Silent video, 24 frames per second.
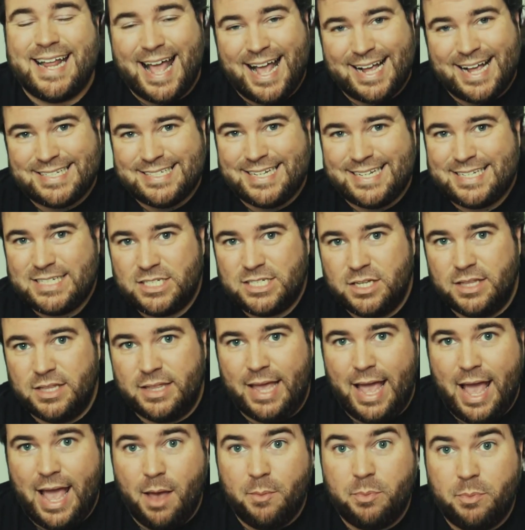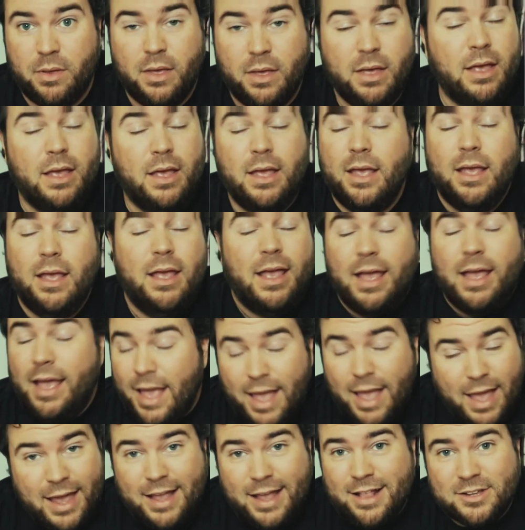access to the app.
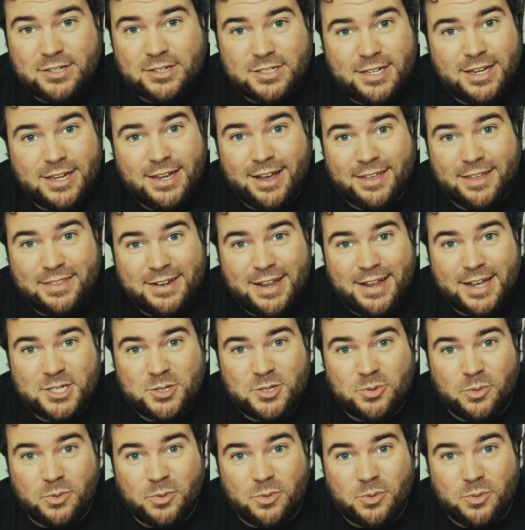And I'll see you on the next